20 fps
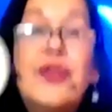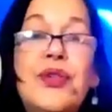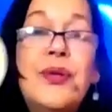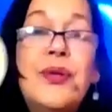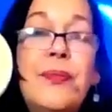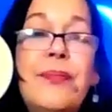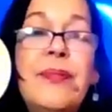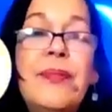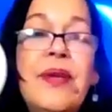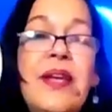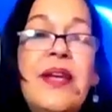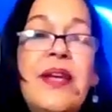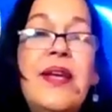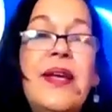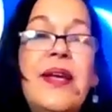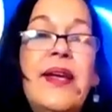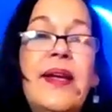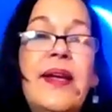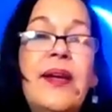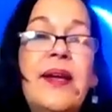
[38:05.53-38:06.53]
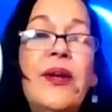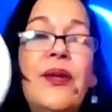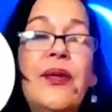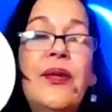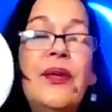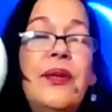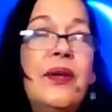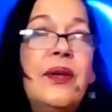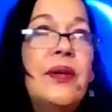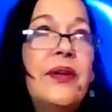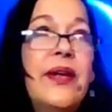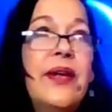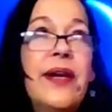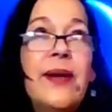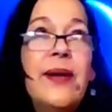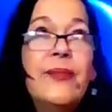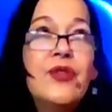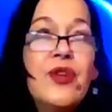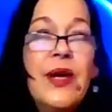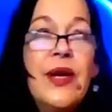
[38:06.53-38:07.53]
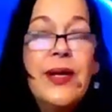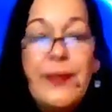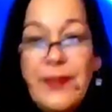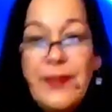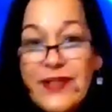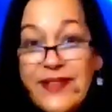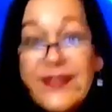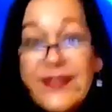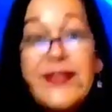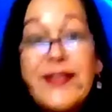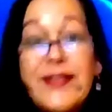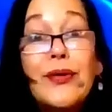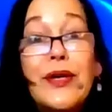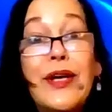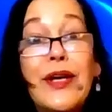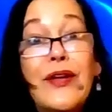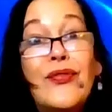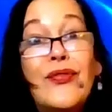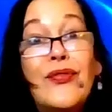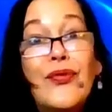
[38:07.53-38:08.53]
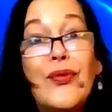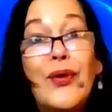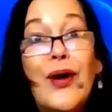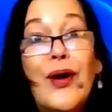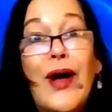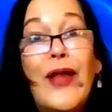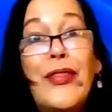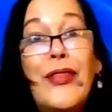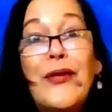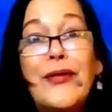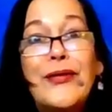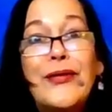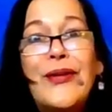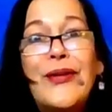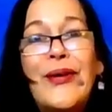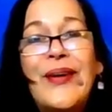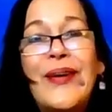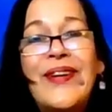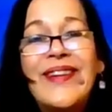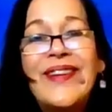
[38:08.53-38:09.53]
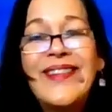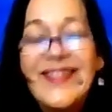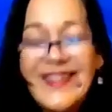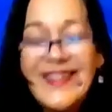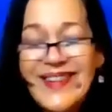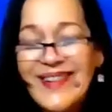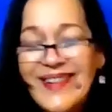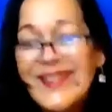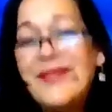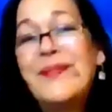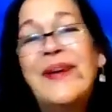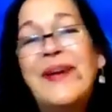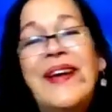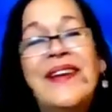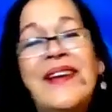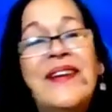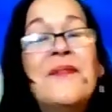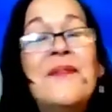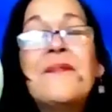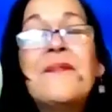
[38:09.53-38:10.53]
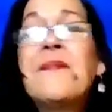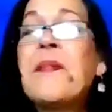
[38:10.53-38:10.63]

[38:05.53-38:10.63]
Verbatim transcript: to me, you know, like I'm trying to be serious for other Tauruses, but